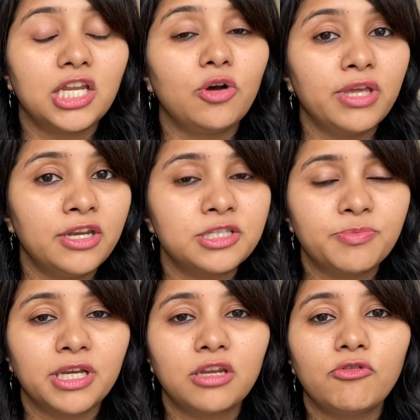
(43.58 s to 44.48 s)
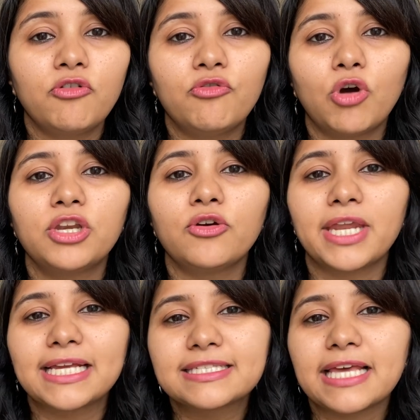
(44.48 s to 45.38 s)
Now, irrespective of what
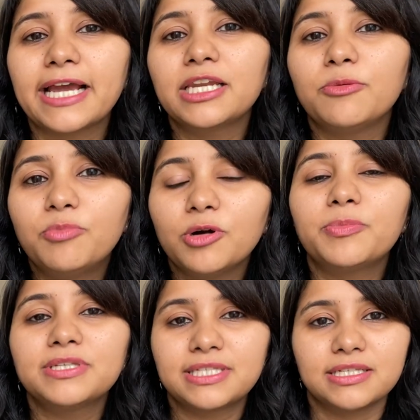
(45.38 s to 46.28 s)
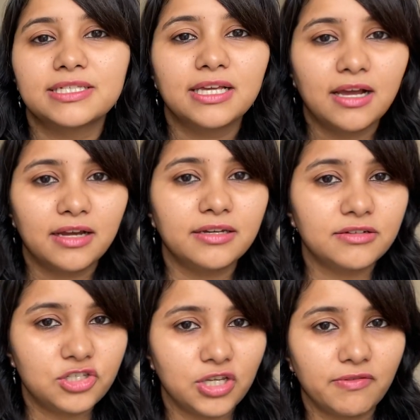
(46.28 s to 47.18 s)
your exact purpose is
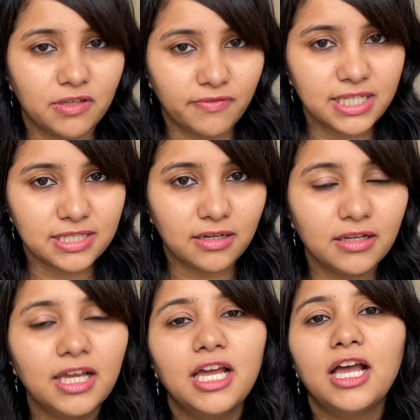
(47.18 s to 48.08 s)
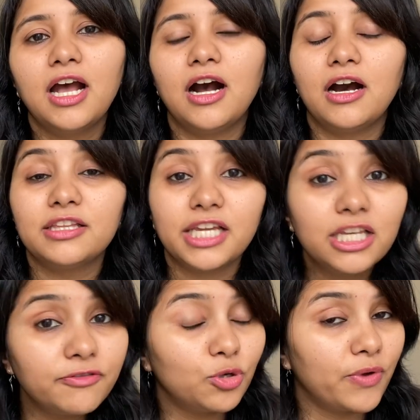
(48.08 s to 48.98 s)
under J1 visa, the
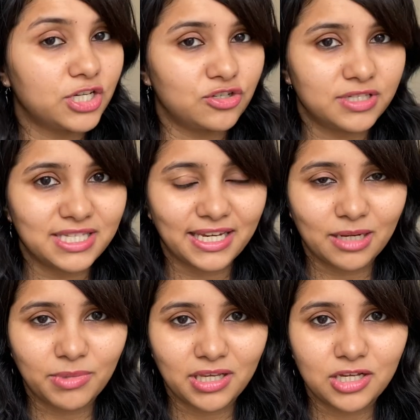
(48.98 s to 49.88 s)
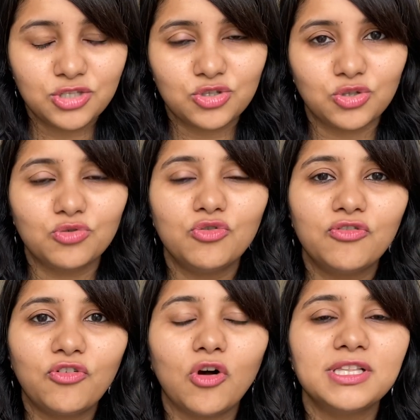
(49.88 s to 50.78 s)
interview questions that can be asked to you
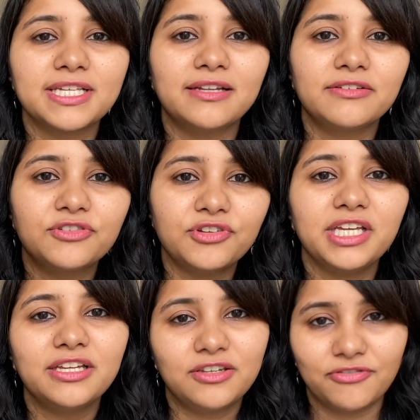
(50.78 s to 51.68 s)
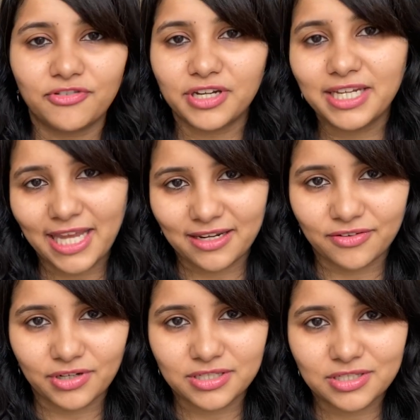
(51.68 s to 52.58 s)
falls under three different
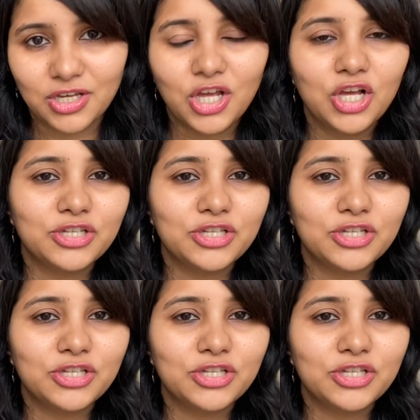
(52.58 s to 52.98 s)
categories.